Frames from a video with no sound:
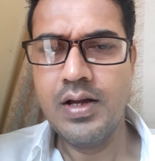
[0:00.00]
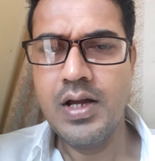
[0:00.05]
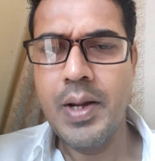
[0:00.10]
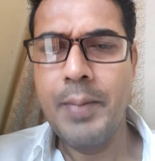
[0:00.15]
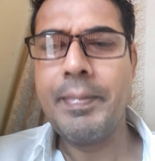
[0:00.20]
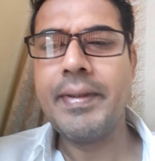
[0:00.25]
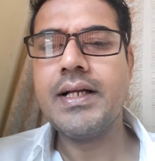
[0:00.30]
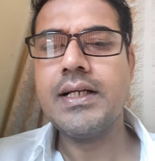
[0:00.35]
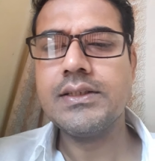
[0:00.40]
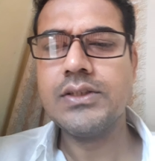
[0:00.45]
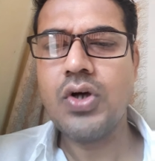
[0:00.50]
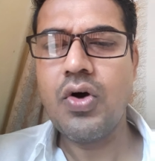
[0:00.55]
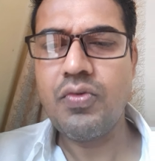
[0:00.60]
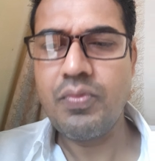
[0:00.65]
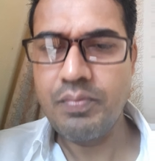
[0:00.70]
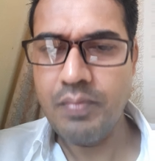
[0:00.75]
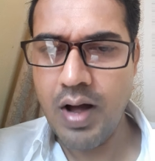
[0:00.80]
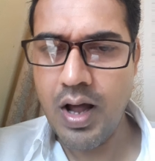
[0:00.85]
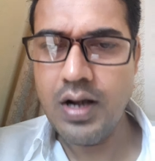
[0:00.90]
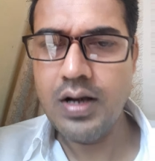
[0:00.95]
because of
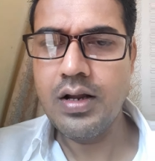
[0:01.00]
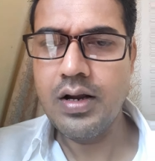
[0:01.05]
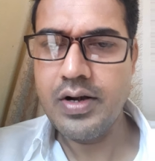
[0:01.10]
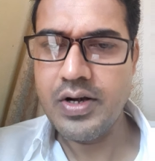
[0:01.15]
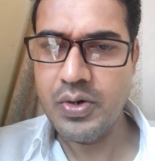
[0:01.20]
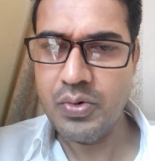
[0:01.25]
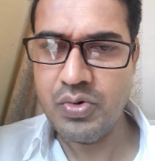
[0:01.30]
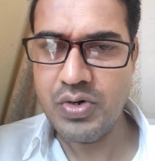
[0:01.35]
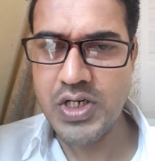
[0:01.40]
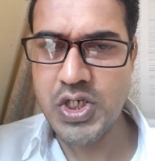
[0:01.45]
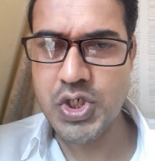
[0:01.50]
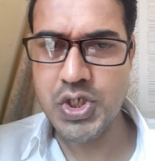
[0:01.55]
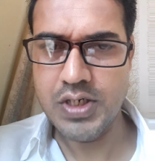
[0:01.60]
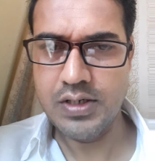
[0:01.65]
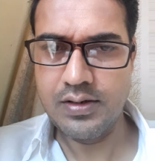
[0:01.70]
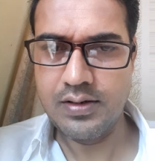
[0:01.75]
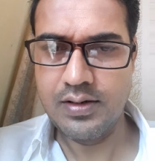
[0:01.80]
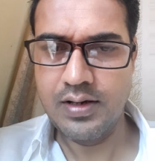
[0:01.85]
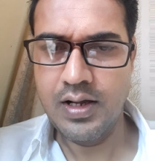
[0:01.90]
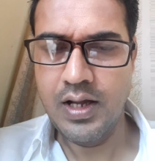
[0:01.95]

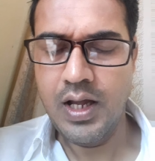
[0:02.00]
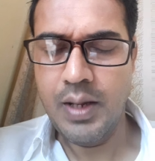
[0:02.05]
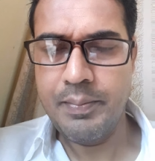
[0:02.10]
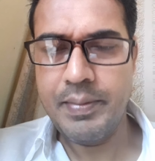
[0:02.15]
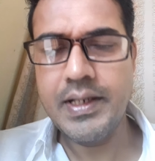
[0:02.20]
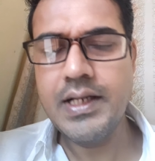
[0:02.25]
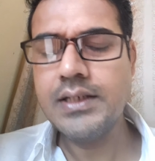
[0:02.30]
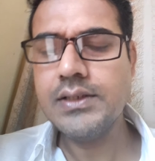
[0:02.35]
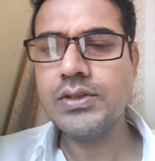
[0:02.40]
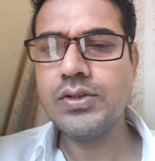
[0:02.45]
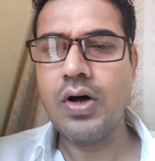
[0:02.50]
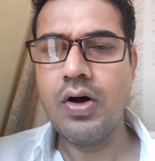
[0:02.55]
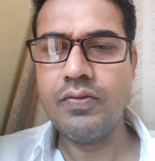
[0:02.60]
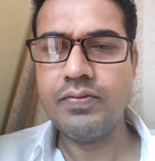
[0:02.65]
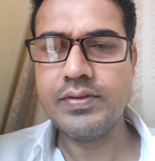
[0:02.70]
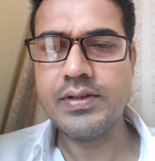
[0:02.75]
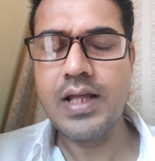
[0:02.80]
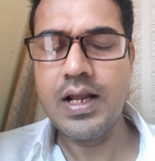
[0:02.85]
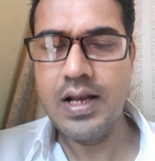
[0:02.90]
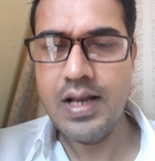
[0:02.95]
malnutrition, because
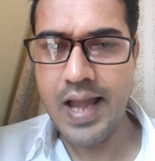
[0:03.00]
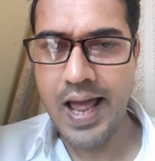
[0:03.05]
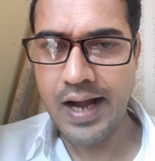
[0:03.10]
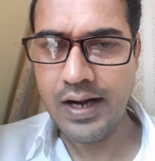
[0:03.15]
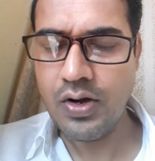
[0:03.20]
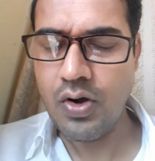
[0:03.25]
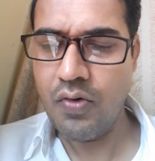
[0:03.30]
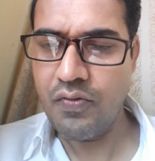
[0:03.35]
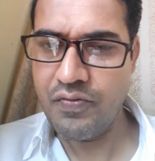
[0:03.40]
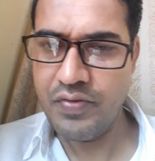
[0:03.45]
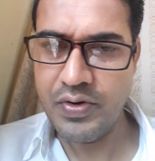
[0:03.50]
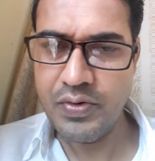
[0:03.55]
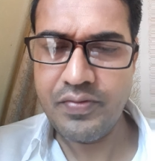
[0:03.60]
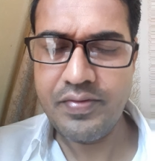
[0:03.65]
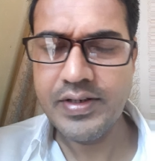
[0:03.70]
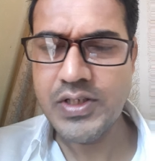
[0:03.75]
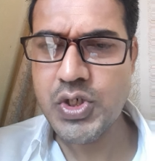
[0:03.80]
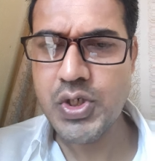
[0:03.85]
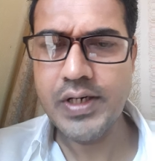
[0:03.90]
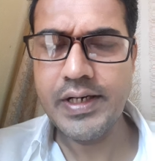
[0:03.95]
of the lack of
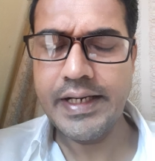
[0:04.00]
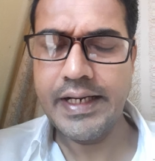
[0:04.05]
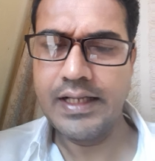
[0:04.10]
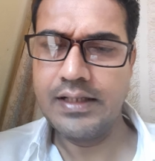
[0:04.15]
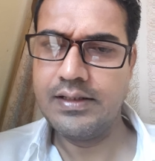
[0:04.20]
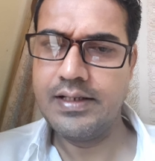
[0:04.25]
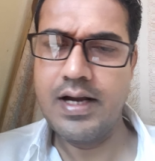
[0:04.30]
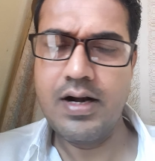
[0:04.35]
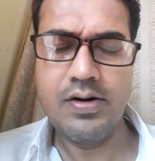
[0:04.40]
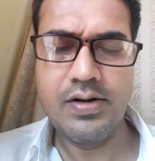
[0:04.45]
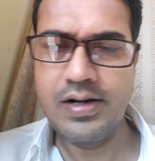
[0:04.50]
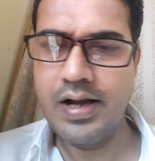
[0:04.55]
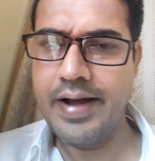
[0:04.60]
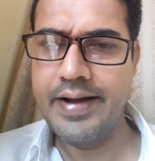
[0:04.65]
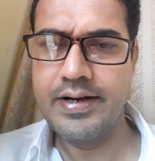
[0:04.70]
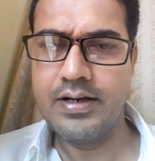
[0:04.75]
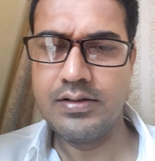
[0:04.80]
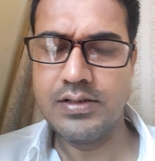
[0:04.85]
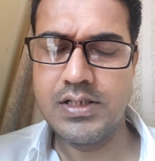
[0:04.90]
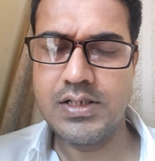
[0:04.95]
nutrition in their
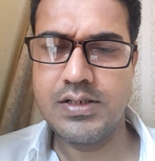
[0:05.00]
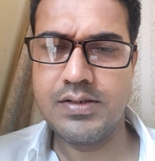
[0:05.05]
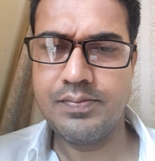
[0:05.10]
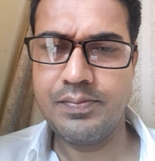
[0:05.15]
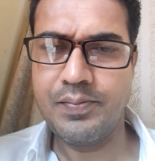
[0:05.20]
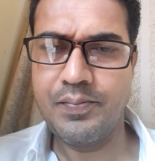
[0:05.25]
diet.